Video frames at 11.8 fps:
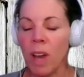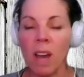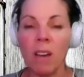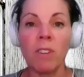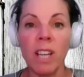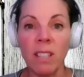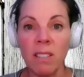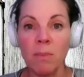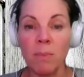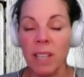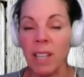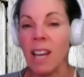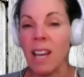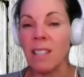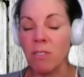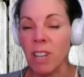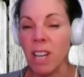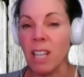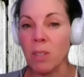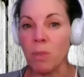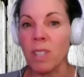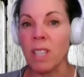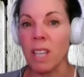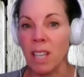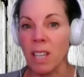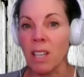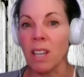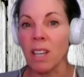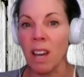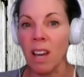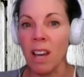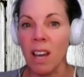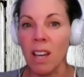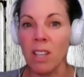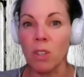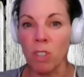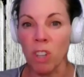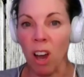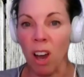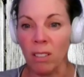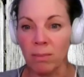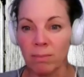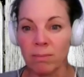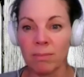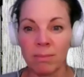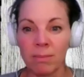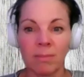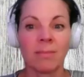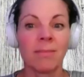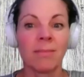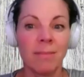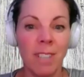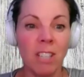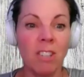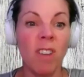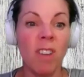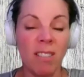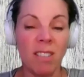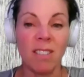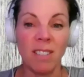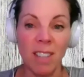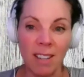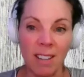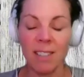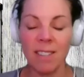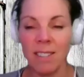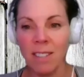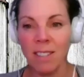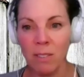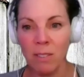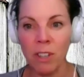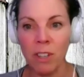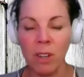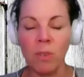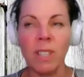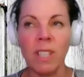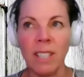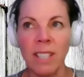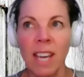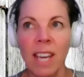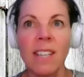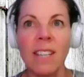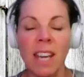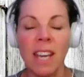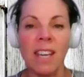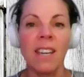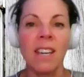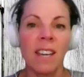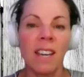I raced, my last race was in Utah in 2006. It was a 10-day